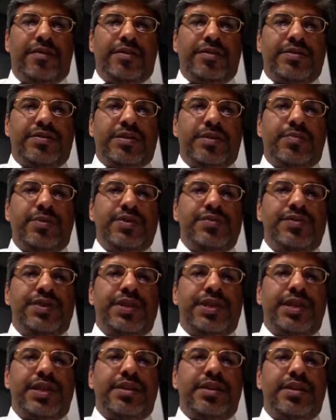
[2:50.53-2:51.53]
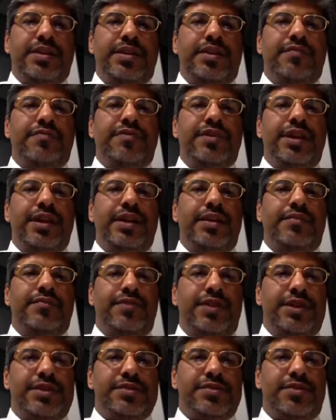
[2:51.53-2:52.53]
Suppose we take the define
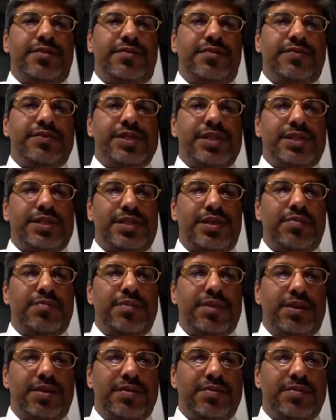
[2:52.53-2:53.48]
phase of Six Sigma.